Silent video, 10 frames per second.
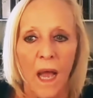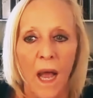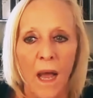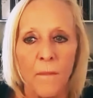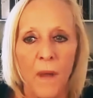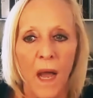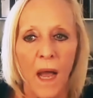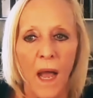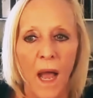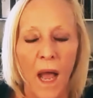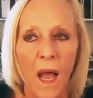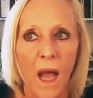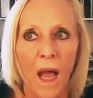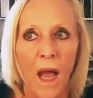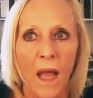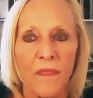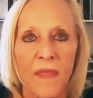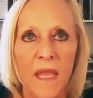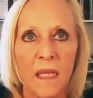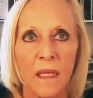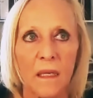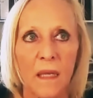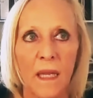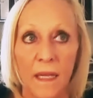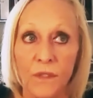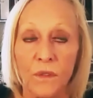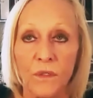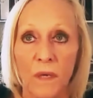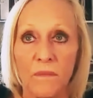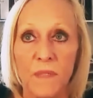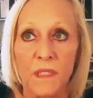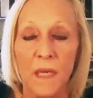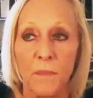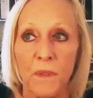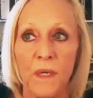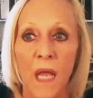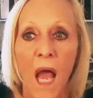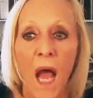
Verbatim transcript: Um, I, I, think, and I told you I was stubborn,